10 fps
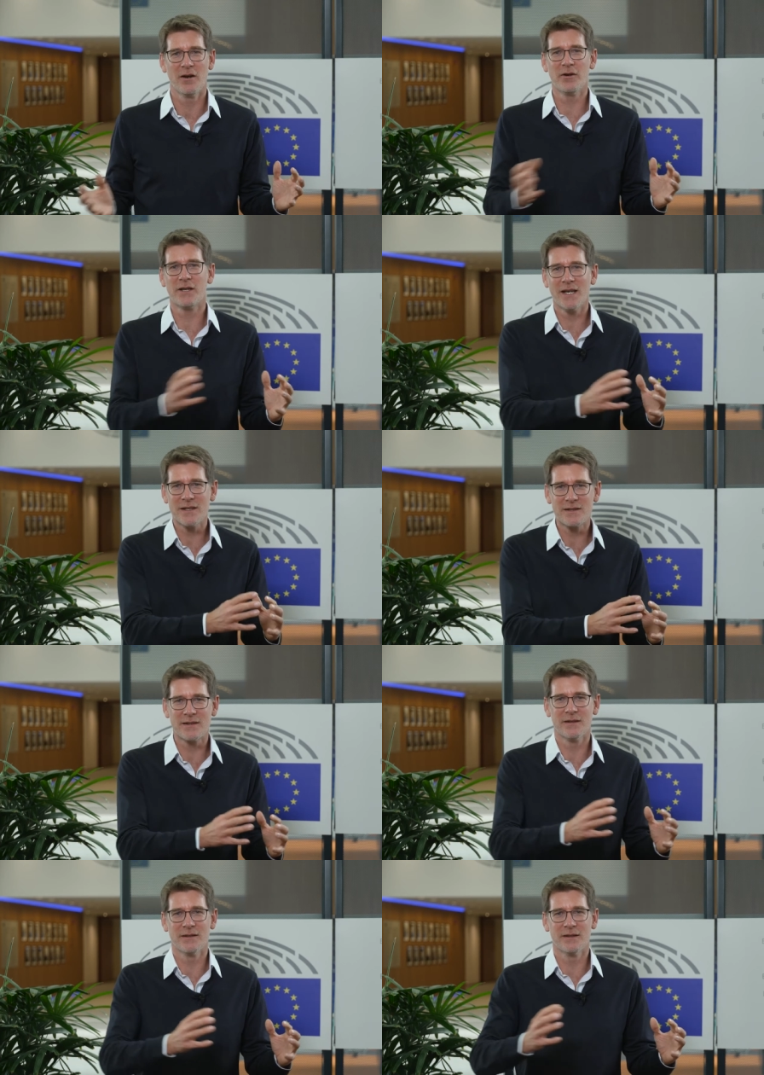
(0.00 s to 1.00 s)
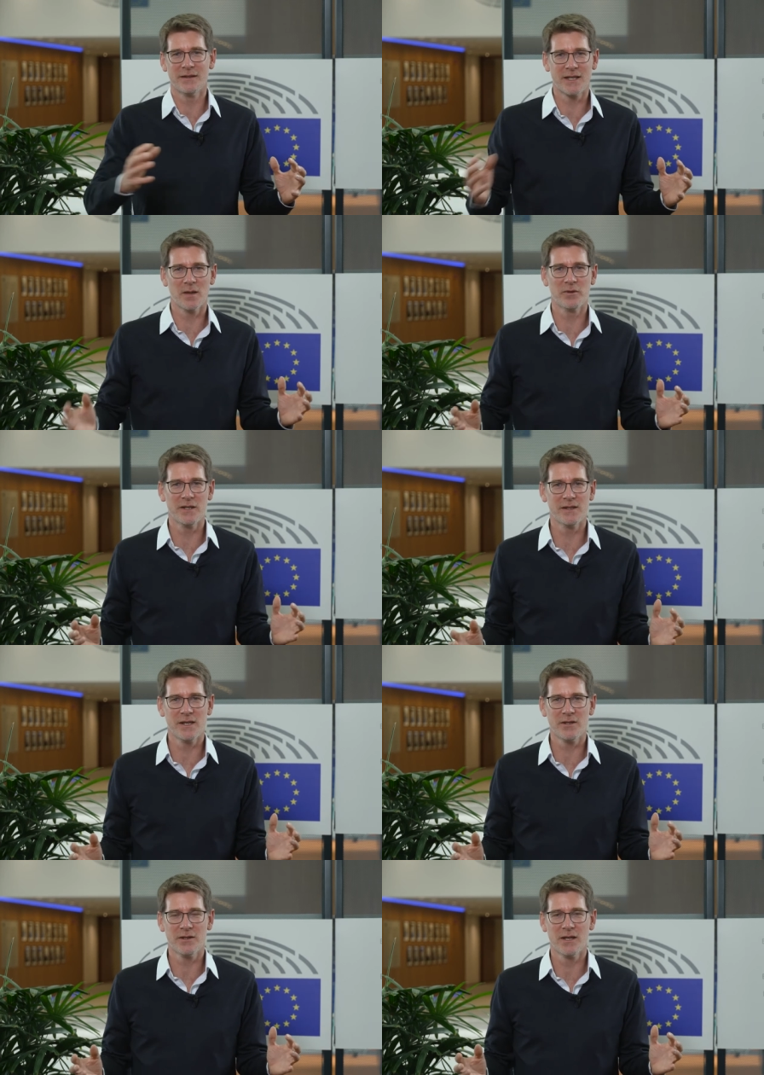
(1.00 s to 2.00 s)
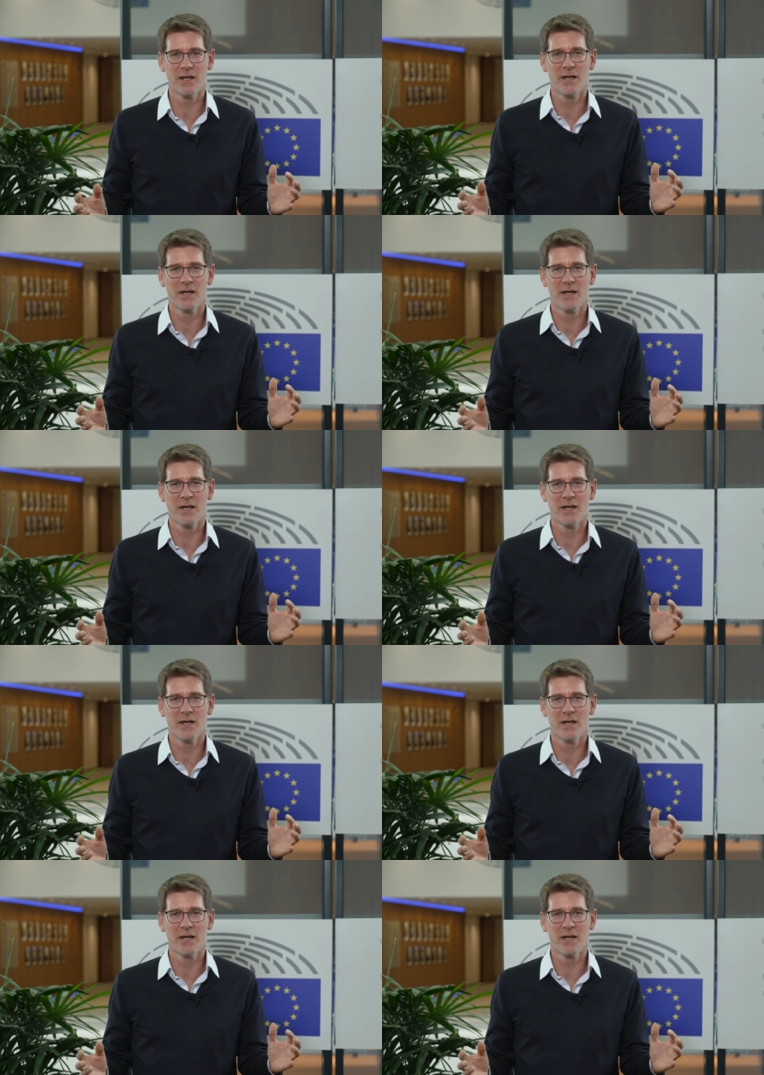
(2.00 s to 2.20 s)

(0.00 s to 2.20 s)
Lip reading: against decarbonization,